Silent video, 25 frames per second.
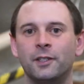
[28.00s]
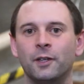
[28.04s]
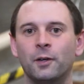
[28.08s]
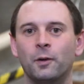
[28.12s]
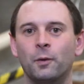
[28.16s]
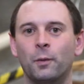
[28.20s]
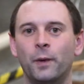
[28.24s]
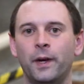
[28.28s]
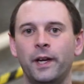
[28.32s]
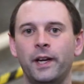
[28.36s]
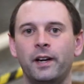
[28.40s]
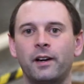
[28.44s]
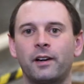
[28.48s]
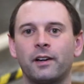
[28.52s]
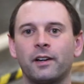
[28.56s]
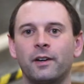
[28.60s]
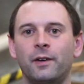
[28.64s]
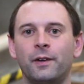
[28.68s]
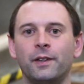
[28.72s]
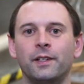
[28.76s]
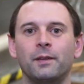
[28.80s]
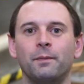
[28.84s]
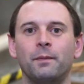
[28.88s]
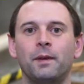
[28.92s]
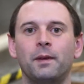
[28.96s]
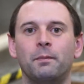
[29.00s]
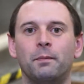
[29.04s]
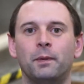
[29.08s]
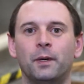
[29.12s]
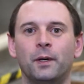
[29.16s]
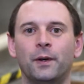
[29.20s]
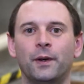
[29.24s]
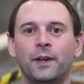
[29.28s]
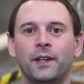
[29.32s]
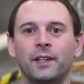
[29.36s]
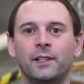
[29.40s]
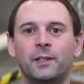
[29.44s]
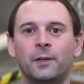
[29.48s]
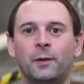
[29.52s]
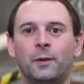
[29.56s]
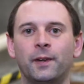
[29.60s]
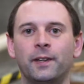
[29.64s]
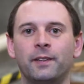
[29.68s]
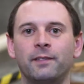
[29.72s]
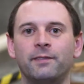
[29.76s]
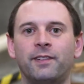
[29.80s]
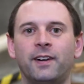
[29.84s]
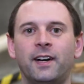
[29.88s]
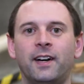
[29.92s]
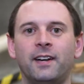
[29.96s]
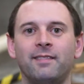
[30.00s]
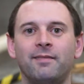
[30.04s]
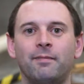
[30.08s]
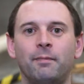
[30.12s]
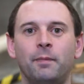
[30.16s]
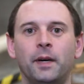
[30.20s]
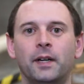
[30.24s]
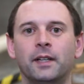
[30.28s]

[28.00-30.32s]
We are going to be brewing 25